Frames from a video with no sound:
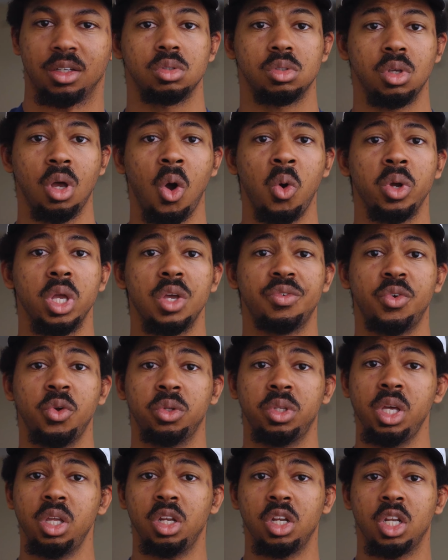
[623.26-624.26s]
So if you
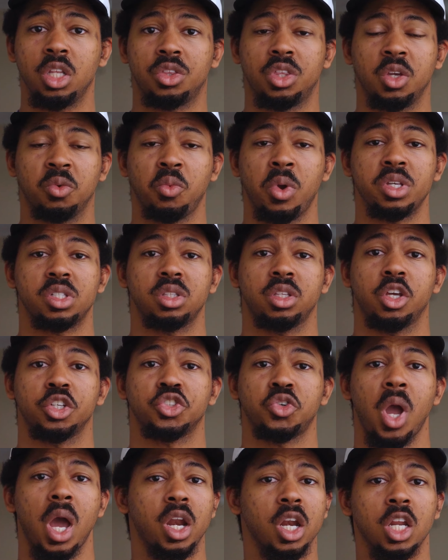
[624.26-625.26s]
did anything recently or
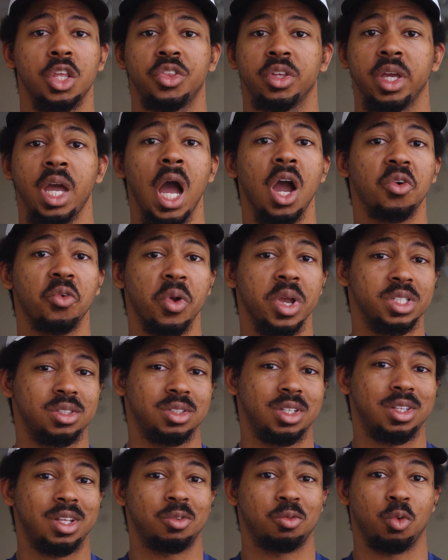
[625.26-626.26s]
tried anything out
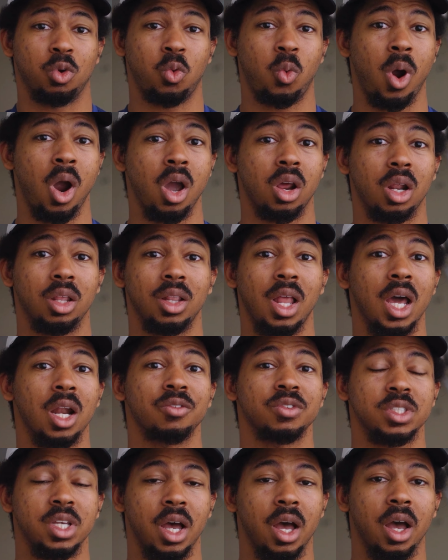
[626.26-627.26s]
recently that required a lot
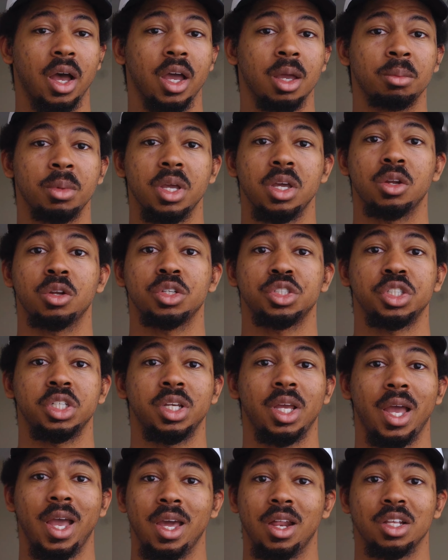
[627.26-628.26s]
of time,
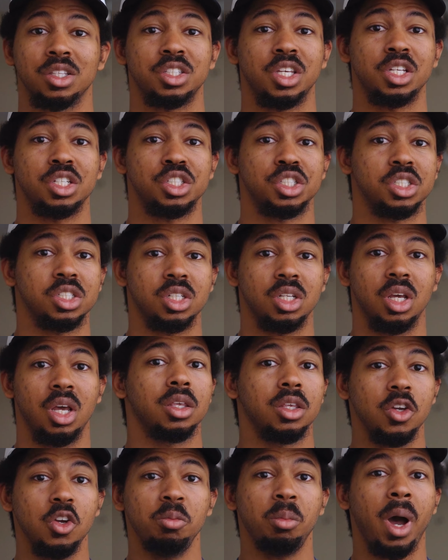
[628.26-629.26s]
energy, and attention,
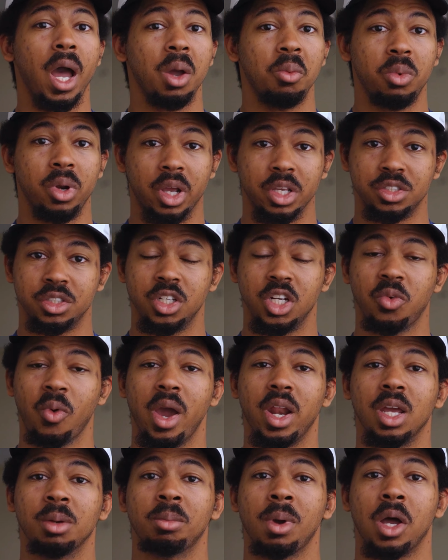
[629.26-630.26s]
you might want to consider
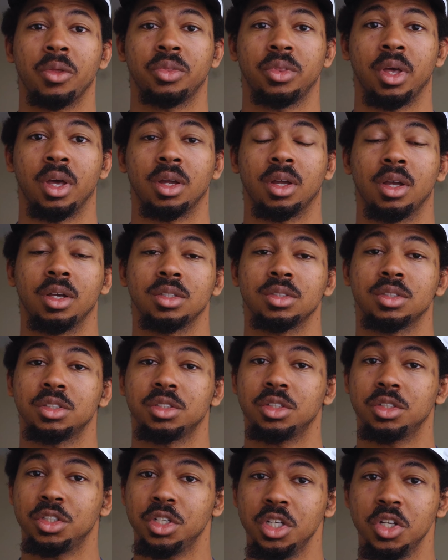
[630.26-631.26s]
writing about that,
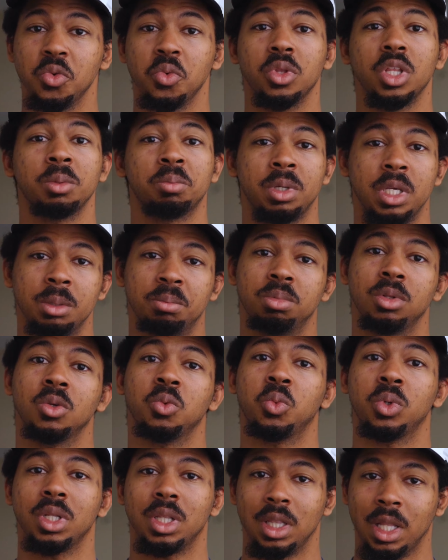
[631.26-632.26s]
because generally people
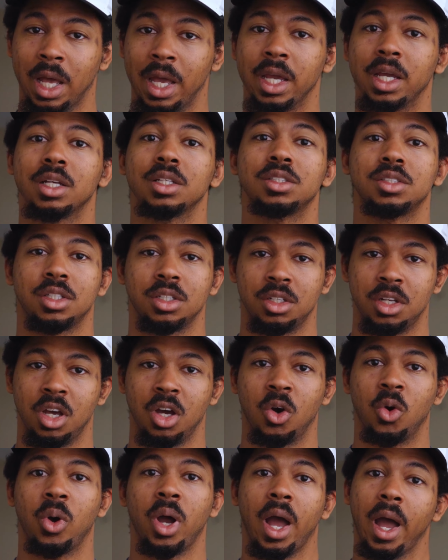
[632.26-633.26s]
would like to
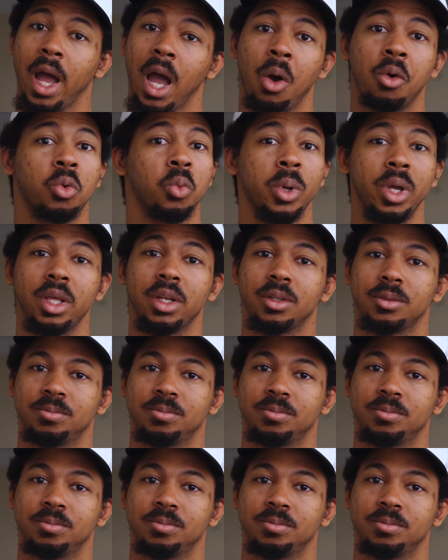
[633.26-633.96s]
know how it went,